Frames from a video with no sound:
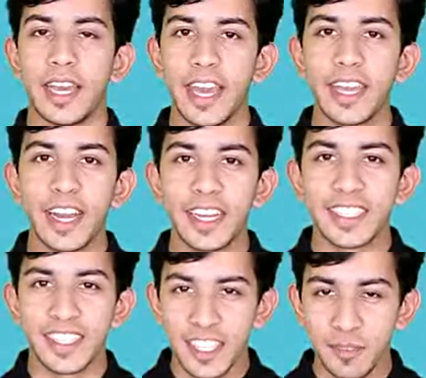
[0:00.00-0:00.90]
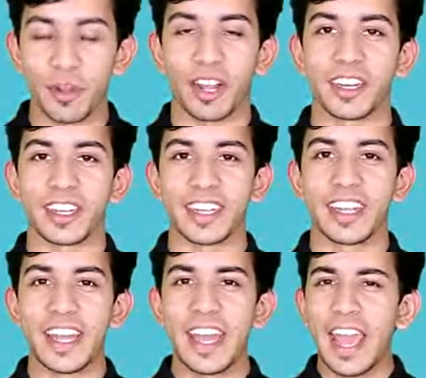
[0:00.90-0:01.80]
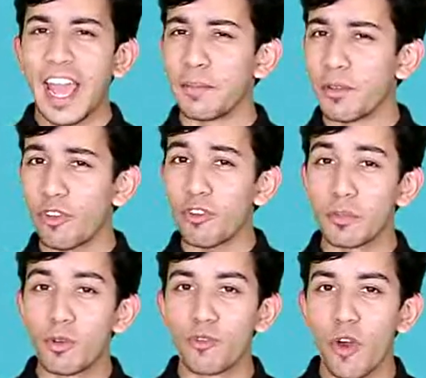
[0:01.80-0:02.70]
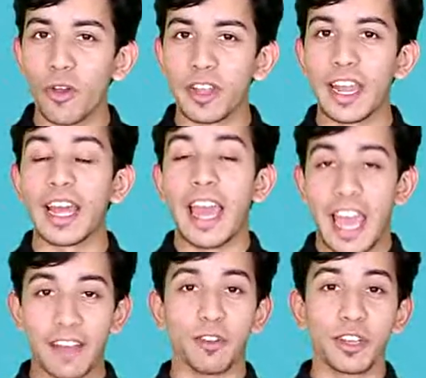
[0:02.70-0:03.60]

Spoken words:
Hey guys, this is Prakhar. And before we move on, have a